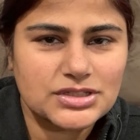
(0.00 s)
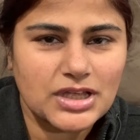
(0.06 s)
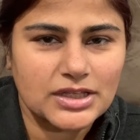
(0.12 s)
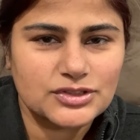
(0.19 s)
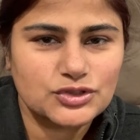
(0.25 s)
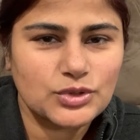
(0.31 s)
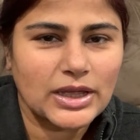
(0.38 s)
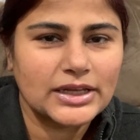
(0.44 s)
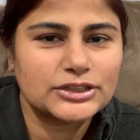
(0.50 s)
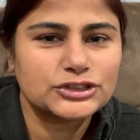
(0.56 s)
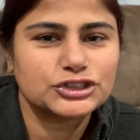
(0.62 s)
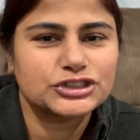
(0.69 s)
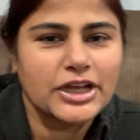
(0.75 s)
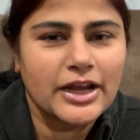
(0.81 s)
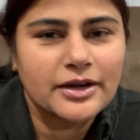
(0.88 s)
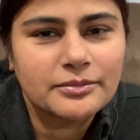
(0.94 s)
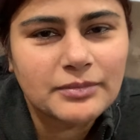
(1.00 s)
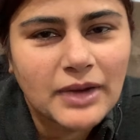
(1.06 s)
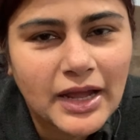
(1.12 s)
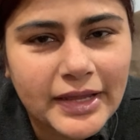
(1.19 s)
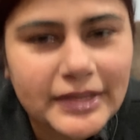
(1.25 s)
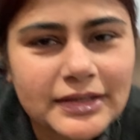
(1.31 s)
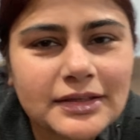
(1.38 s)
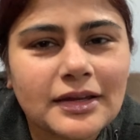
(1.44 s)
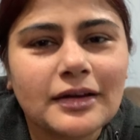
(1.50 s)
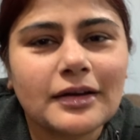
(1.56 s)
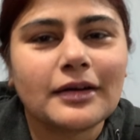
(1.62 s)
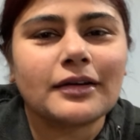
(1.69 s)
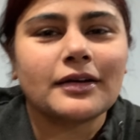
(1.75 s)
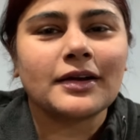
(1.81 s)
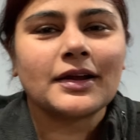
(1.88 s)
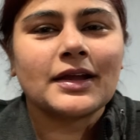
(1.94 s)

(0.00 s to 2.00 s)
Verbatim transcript: done so i'll share my uh,